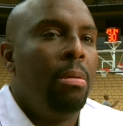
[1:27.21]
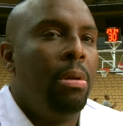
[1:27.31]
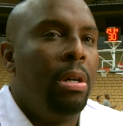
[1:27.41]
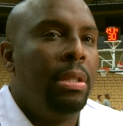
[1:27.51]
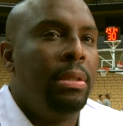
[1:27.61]

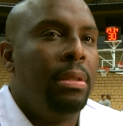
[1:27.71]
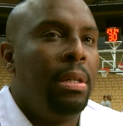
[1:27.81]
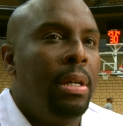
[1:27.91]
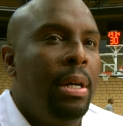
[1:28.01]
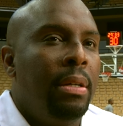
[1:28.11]
Well,
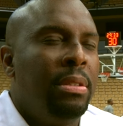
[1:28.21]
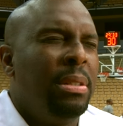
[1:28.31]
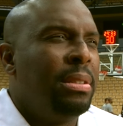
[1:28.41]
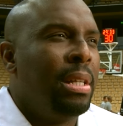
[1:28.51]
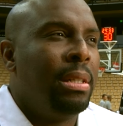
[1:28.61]
uh,
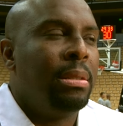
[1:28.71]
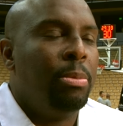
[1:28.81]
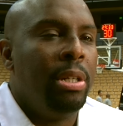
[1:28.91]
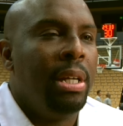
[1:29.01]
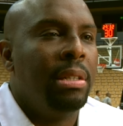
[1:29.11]
I was telling
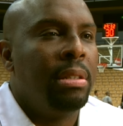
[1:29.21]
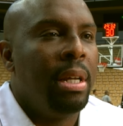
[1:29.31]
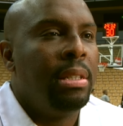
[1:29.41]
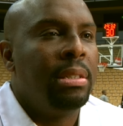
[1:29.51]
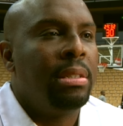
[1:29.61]
someone
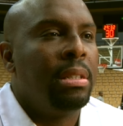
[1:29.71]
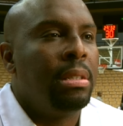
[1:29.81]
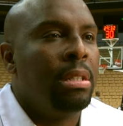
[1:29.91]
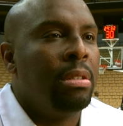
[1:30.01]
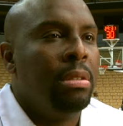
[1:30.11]
yesterday just
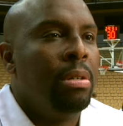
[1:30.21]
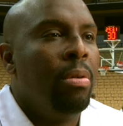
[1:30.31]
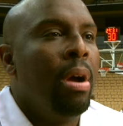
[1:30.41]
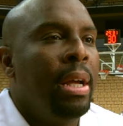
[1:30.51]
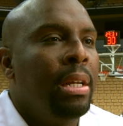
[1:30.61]
the, the, the
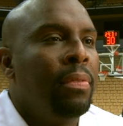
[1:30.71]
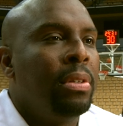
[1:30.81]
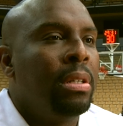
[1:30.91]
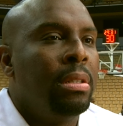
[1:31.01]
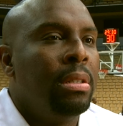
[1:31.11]
grind of
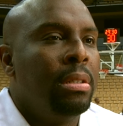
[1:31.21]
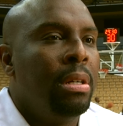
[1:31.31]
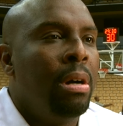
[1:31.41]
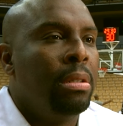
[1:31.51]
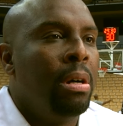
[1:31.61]
it, the, the,
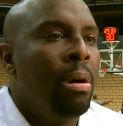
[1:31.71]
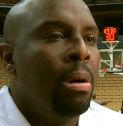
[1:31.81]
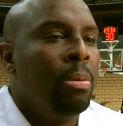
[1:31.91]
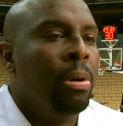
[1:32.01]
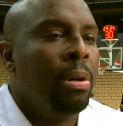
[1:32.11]
the,
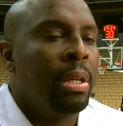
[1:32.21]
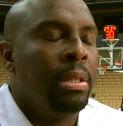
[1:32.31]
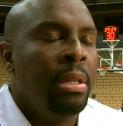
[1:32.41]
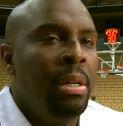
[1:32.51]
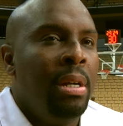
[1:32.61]
hard work, and
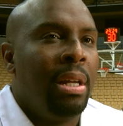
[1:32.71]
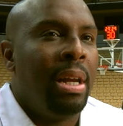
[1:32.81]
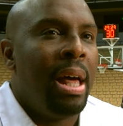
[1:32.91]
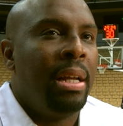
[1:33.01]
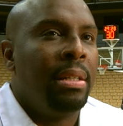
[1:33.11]
a
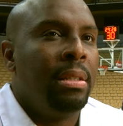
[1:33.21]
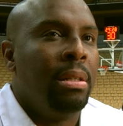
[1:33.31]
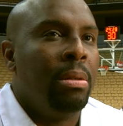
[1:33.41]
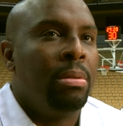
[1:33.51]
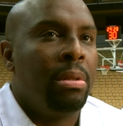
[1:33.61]
lot of you
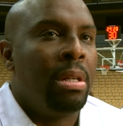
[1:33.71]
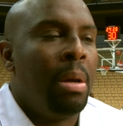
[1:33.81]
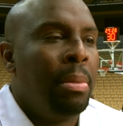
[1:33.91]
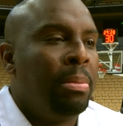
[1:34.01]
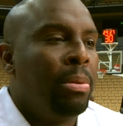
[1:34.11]
know
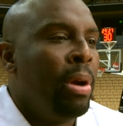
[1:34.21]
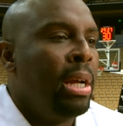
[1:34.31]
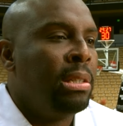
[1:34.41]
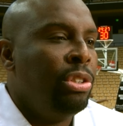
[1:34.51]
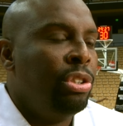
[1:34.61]
coming up the
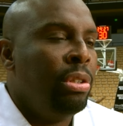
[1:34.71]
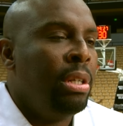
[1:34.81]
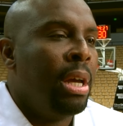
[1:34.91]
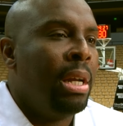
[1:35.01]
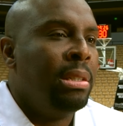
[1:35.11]
ranks in
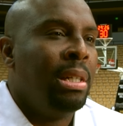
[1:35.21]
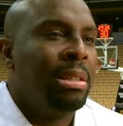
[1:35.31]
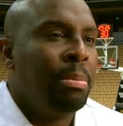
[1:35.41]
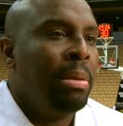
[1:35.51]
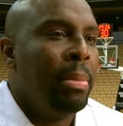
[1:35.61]
junior college and
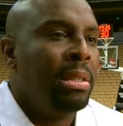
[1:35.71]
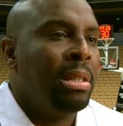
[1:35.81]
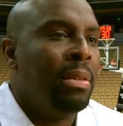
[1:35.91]
at the mid major